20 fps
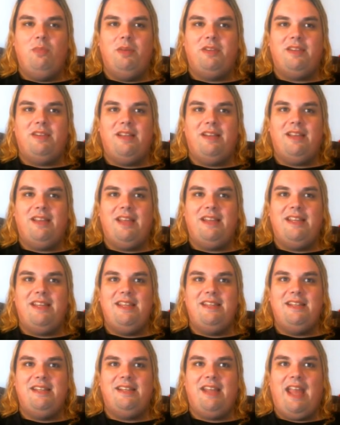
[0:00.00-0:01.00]
but then again,
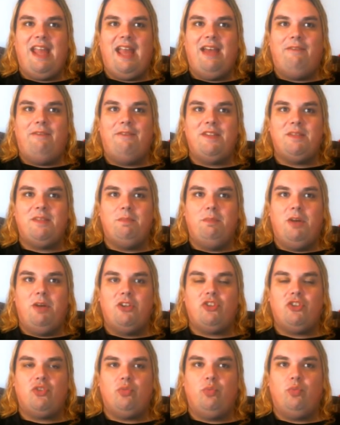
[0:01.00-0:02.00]
he didn't have as
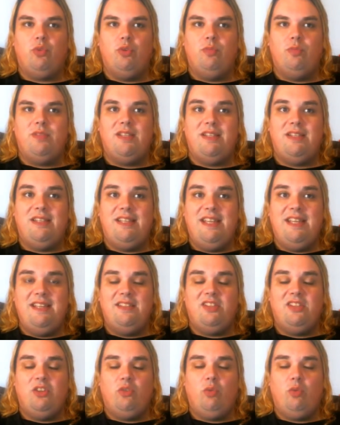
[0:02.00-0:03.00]
much room to need
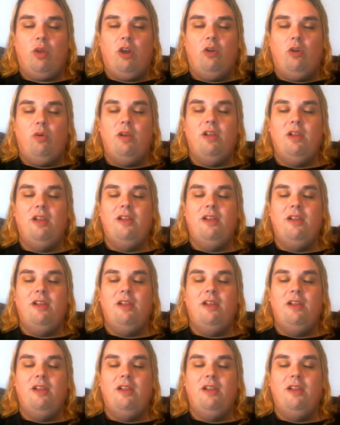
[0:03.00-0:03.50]
to grow